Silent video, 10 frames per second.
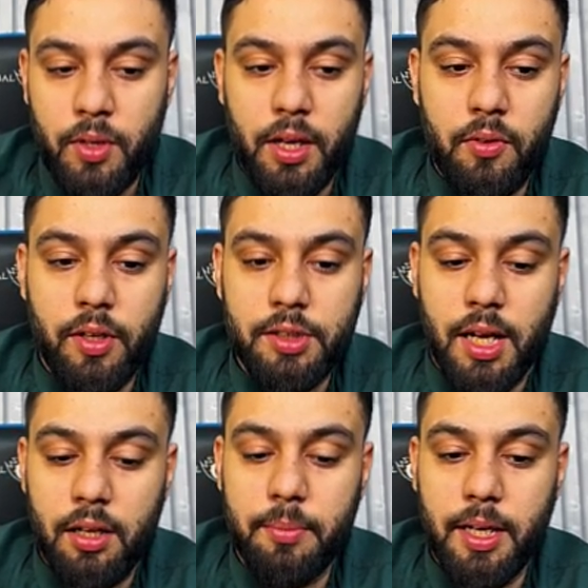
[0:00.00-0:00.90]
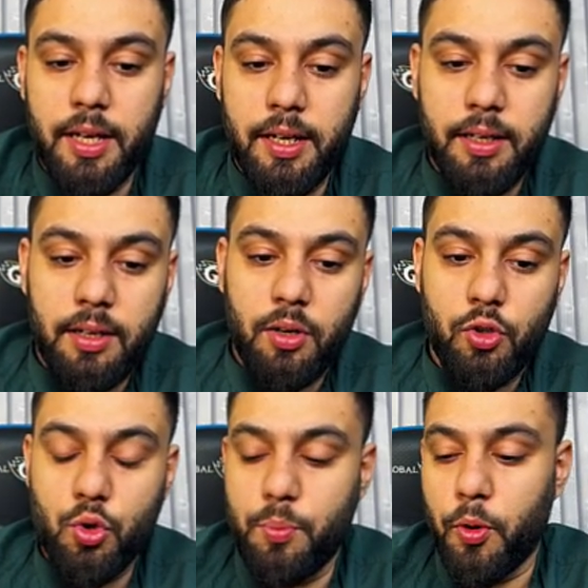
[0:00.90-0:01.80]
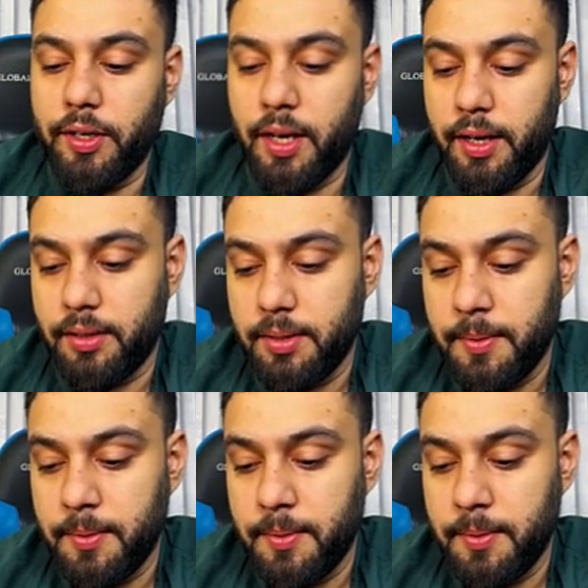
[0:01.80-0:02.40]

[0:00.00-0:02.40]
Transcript: in which I'll be getting 2.8.